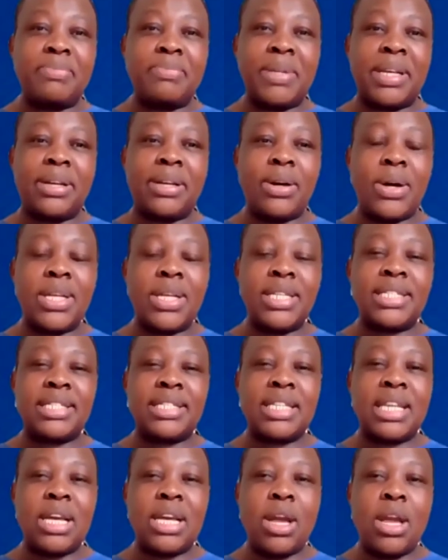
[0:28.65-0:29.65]

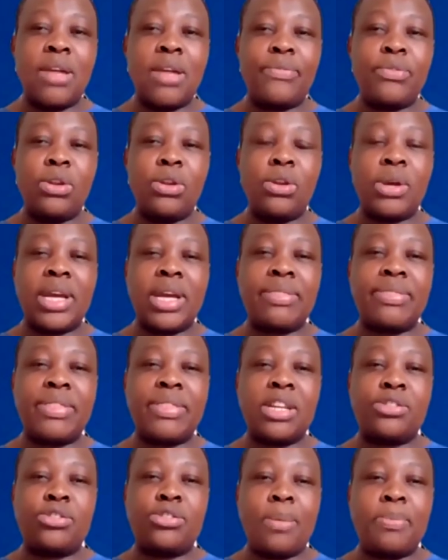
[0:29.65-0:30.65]
because if you look at
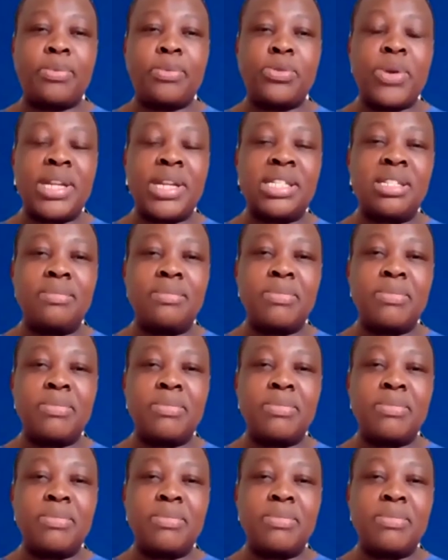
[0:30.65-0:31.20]
the top 20